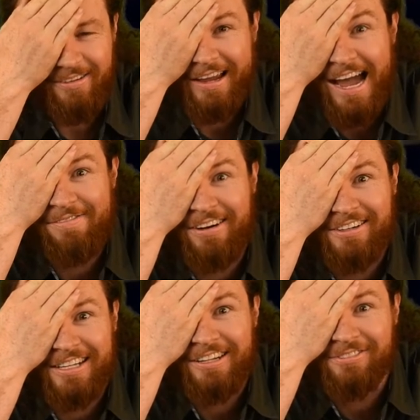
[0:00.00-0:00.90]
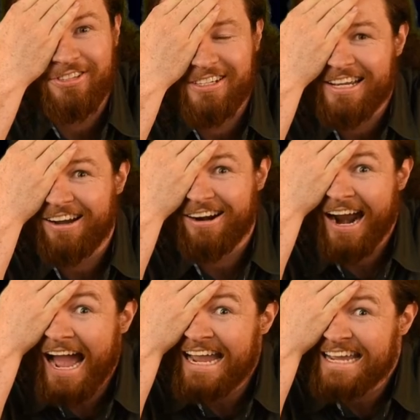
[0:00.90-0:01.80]
We have ourselves a
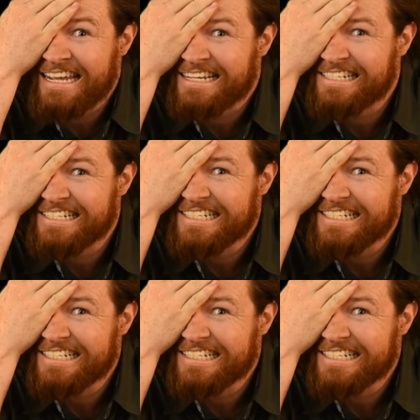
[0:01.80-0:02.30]
DRI.